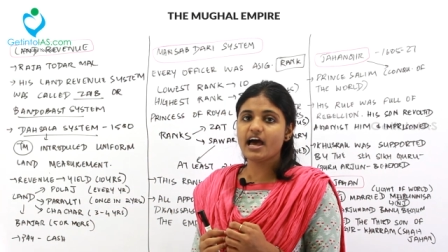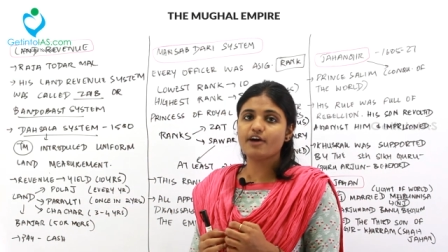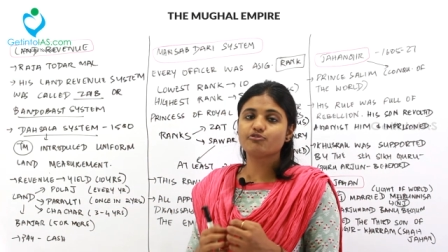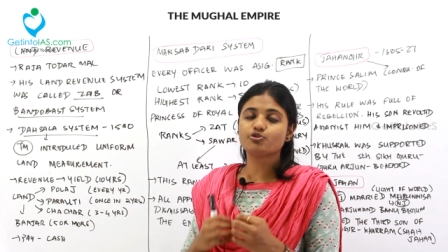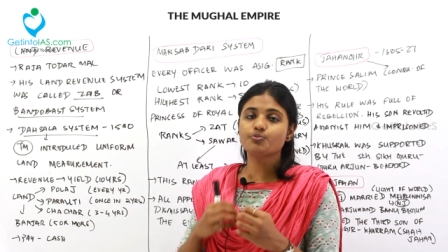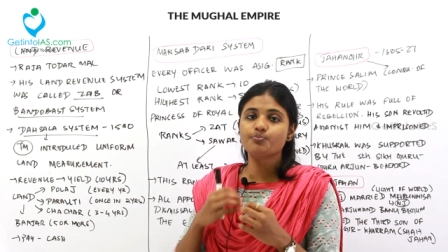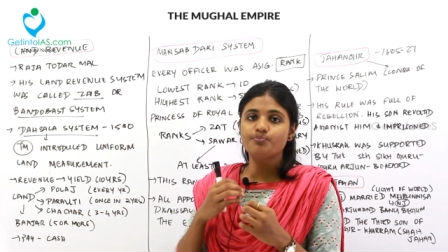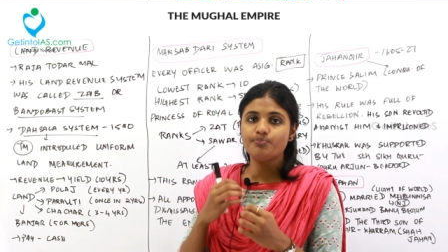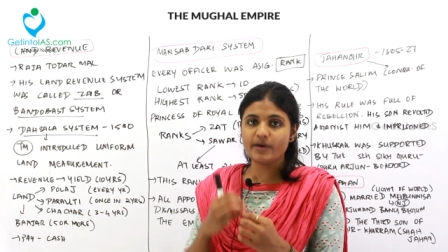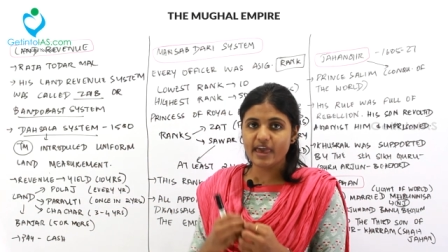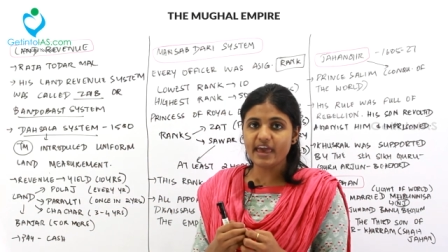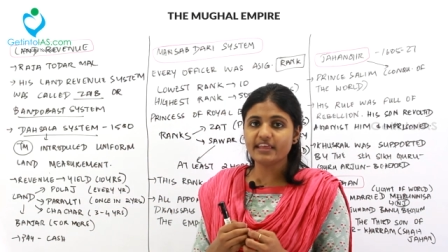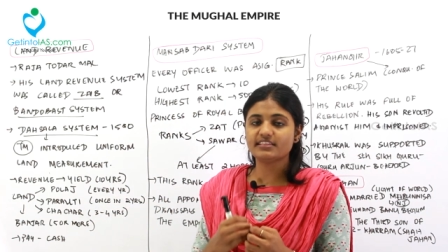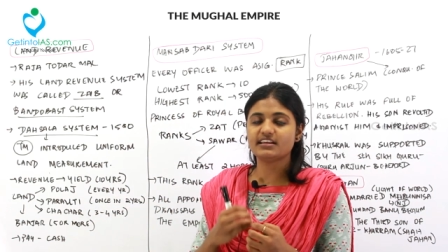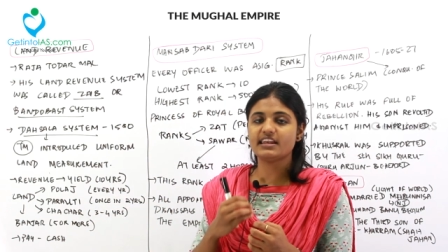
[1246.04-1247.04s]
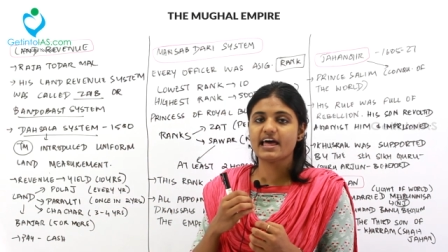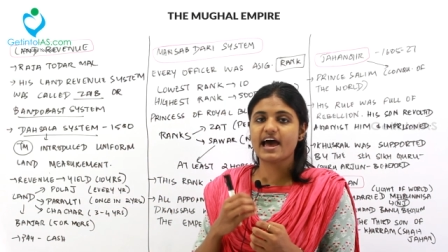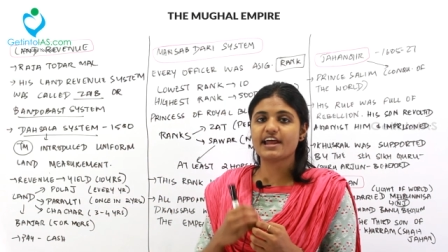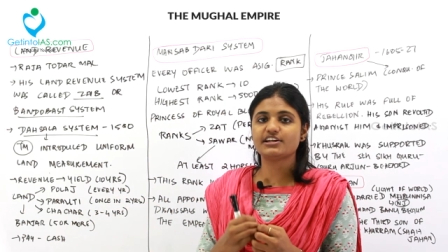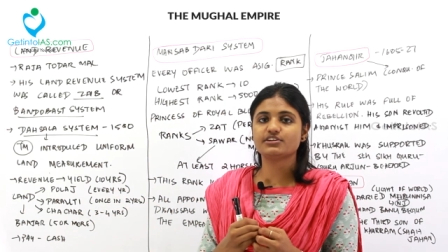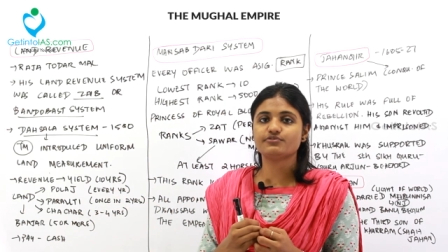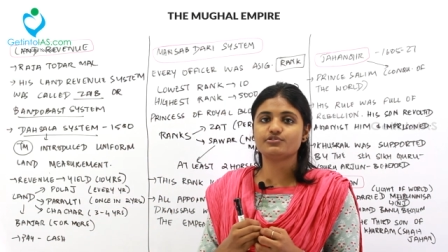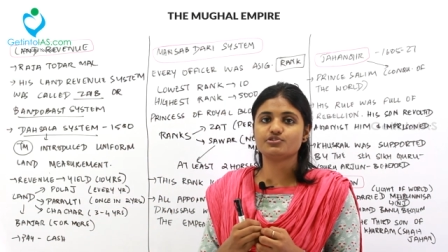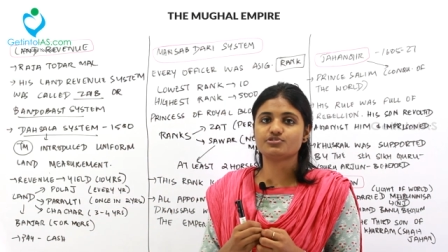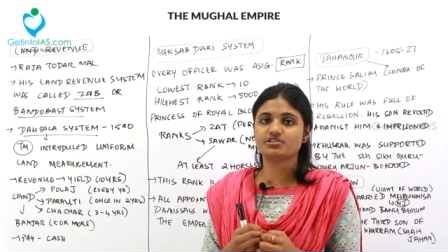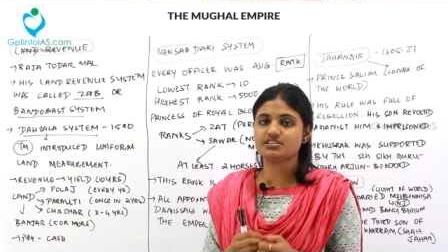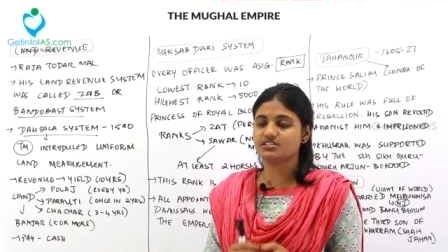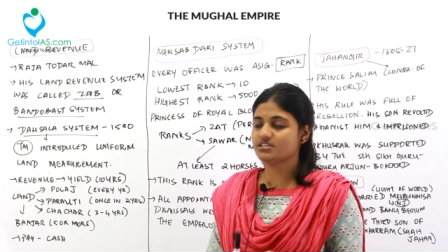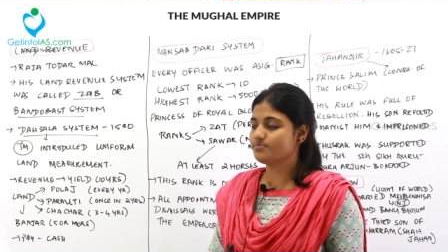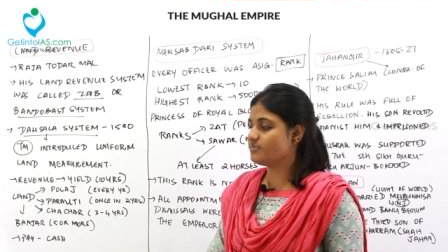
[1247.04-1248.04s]
have to pay the land revenue
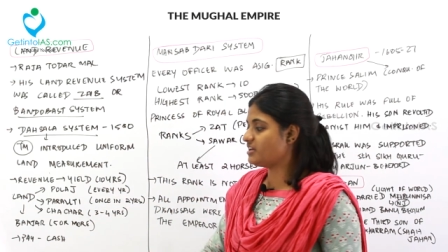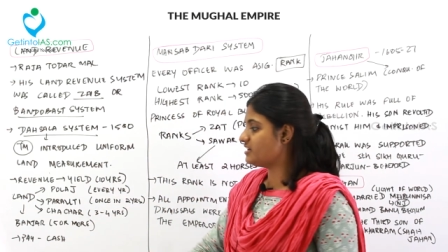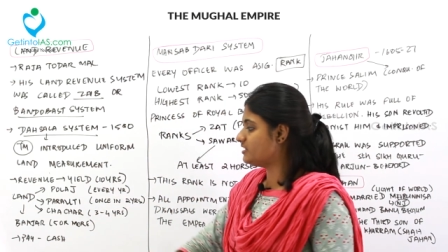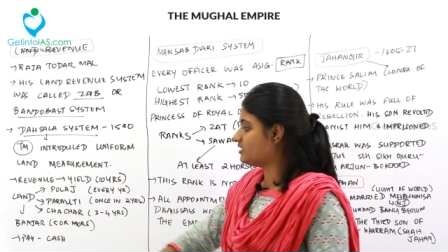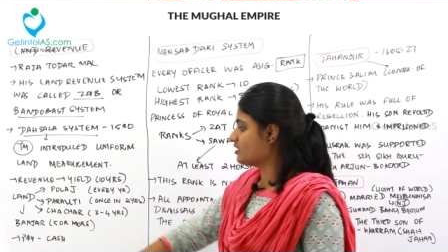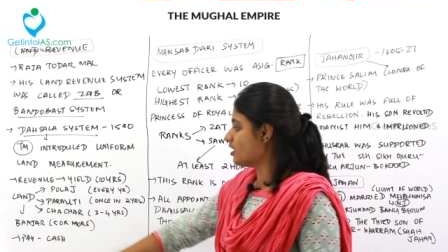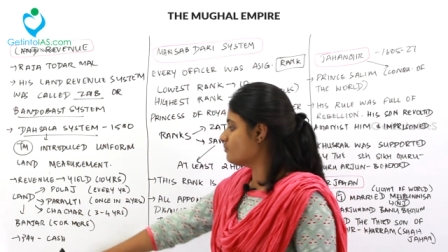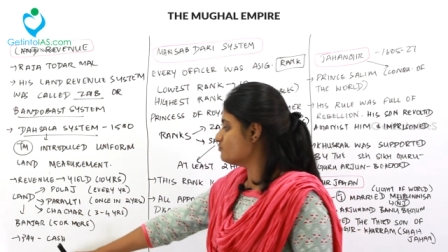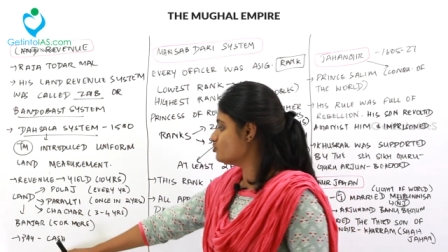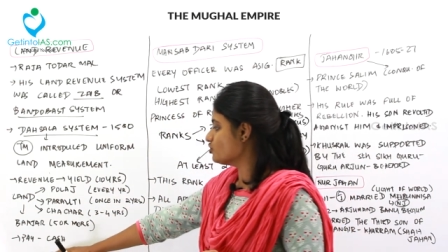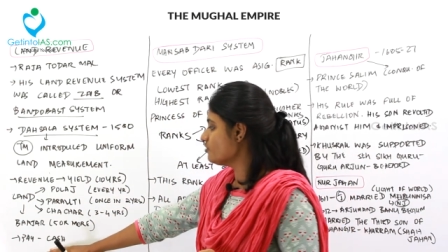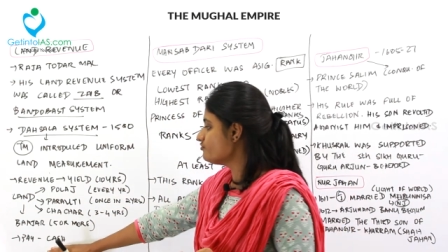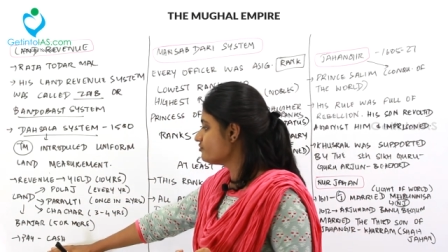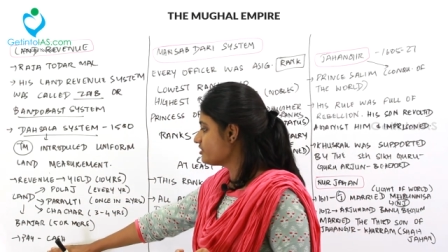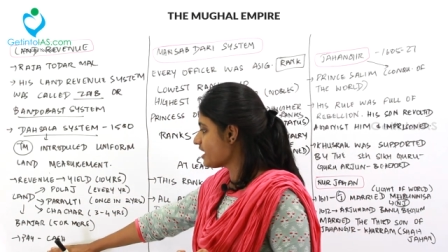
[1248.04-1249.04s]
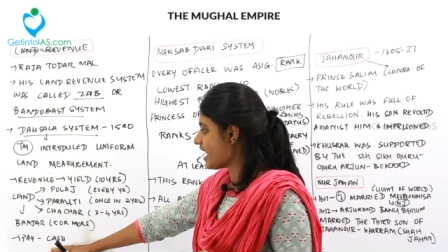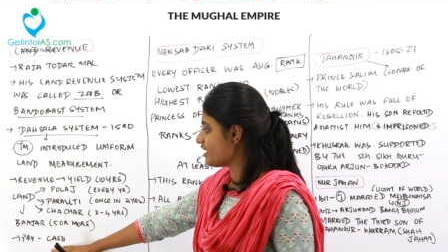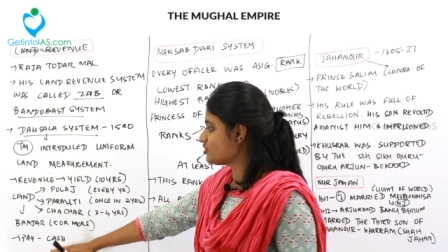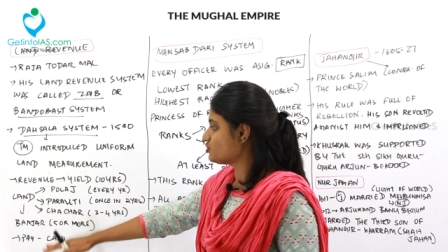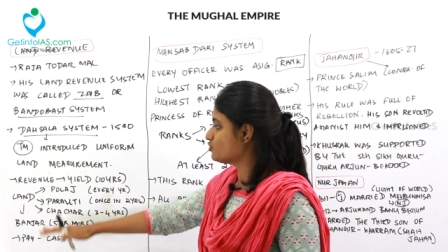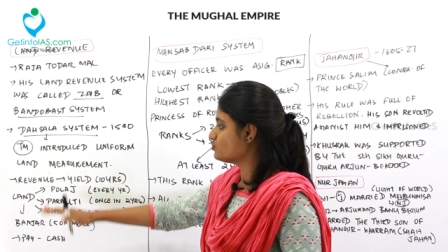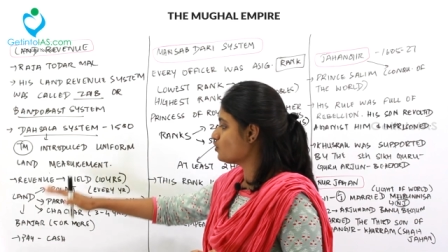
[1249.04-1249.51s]
system in terms of cash.